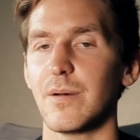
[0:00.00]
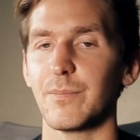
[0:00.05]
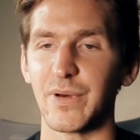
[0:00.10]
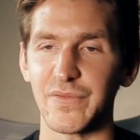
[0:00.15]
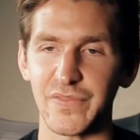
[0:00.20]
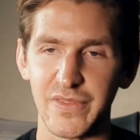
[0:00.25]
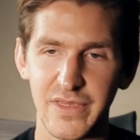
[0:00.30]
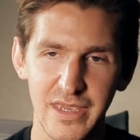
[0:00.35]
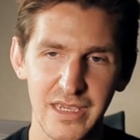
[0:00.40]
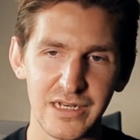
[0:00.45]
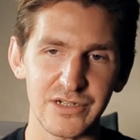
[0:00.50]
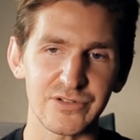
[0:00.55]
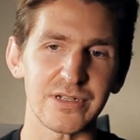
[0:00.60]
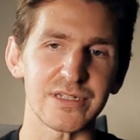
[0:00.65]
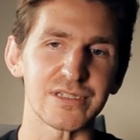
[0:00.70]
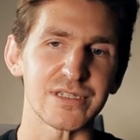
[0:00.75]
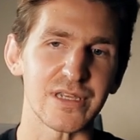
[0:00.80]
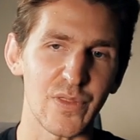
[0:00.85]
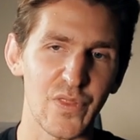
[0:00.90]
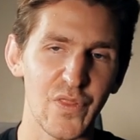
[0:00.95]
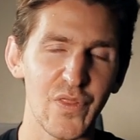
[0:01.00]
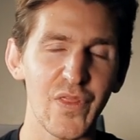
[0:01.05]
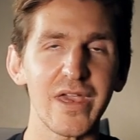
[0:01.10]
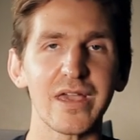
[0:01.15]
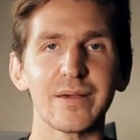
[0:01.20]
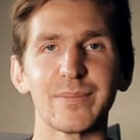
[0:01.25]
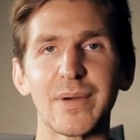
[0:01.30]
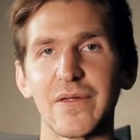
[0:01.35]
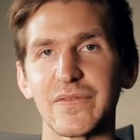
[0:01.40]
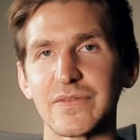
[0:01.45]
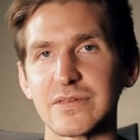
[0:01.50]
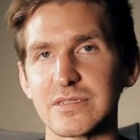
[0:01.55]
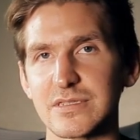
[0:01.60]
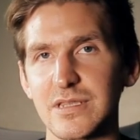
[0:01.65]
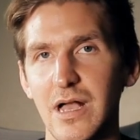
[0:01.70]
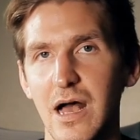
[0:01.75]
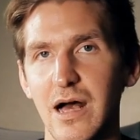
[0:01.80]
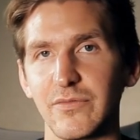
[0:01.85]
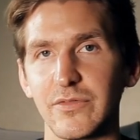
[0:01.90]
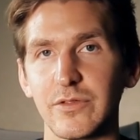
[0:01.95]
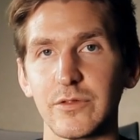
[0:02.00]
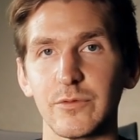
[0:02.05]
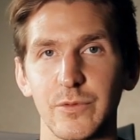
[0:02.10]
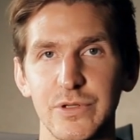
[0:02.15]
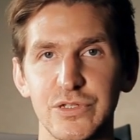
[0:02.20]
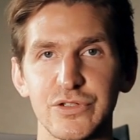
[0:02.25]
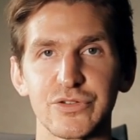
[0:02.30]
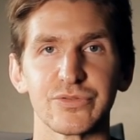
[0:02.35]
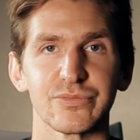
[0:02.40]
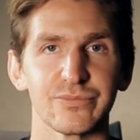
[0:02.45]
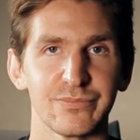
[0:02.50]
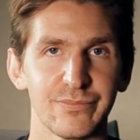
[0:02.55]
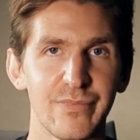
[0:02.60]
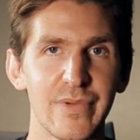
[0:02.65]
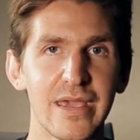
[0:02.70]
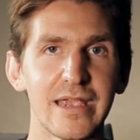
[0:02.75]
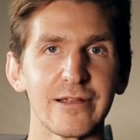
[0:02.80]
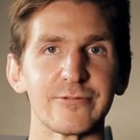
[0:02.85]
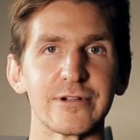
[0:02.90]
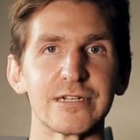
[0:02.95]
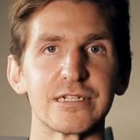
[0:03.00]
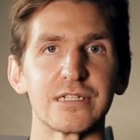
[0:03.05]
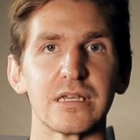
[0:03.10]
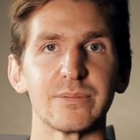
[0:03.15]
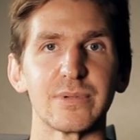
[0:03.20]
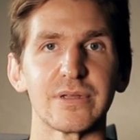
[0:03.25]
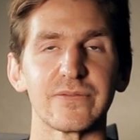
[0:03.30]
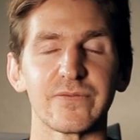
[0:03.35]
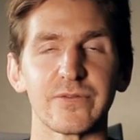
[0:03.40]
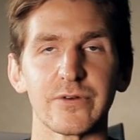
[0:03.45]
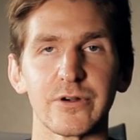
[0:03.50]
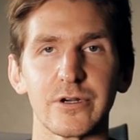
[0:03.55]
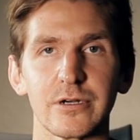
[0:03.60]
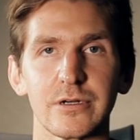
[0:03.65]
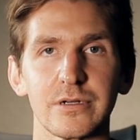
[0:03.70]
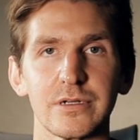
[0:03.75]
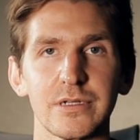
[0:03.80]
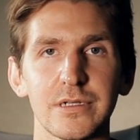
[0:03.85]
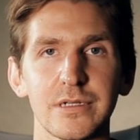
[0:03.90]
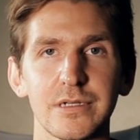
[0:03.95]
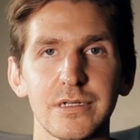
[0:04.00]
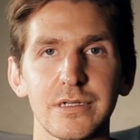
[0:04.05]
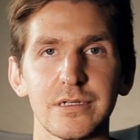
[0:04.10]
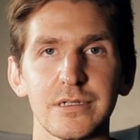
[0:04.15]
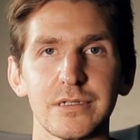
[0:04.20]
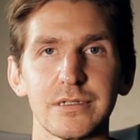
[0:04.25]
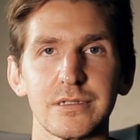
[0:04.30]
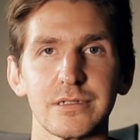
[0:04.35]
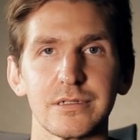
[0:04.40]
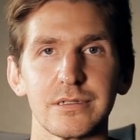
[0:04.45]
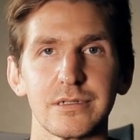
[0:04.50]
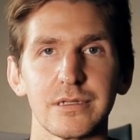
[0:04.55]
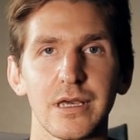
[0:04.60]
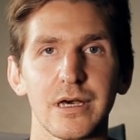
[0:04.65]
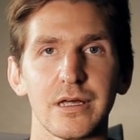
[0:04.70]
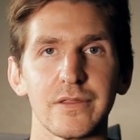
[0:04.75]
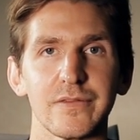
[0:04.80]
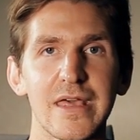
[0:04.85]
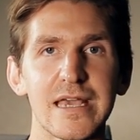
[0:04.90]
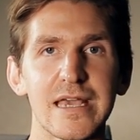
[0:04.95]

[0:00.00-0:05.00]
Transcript: But the interesting thing about this novel, which may redeem it for y'all